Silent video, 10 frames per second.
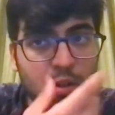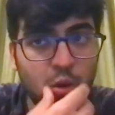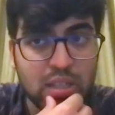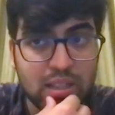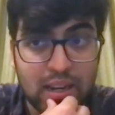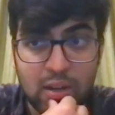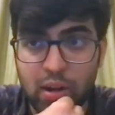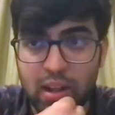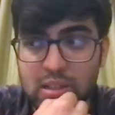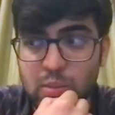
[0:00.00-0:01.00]
Those are the kind of
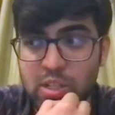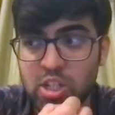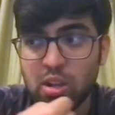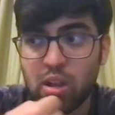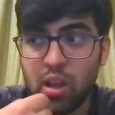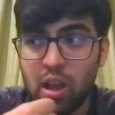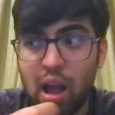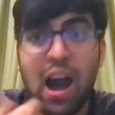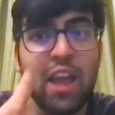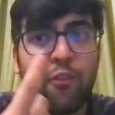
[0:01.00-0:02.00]
verticals which
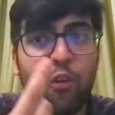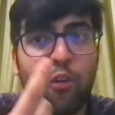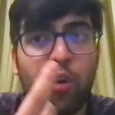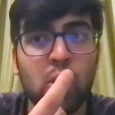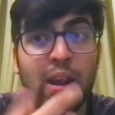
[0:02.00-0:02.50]
I follow.